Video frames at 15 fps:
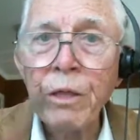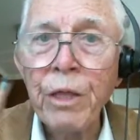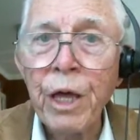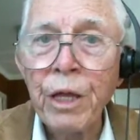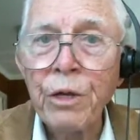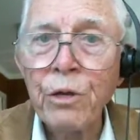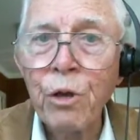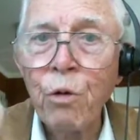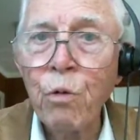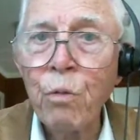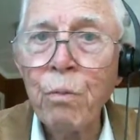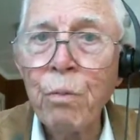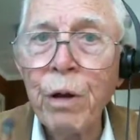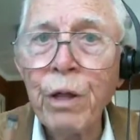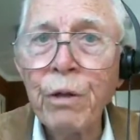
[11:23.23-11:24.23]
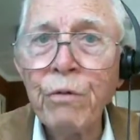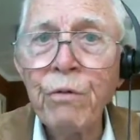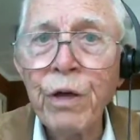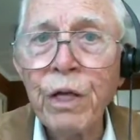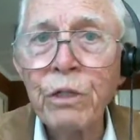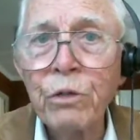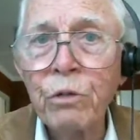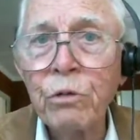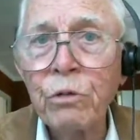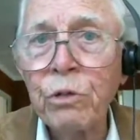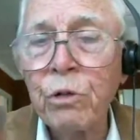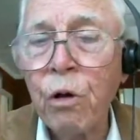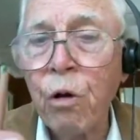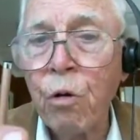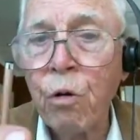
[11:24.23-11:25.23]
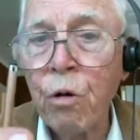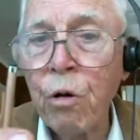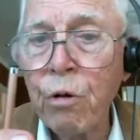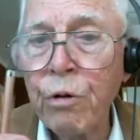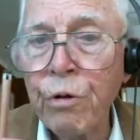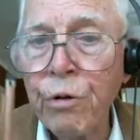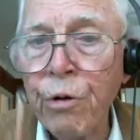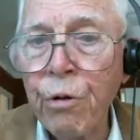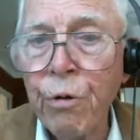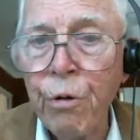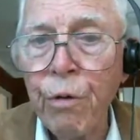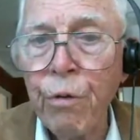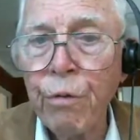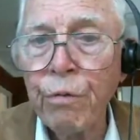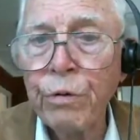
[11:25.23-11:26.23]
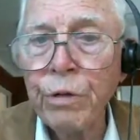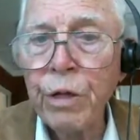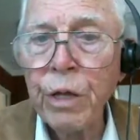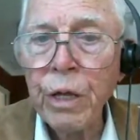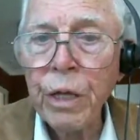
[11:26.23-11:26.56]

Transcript: that no blood vessels or nerves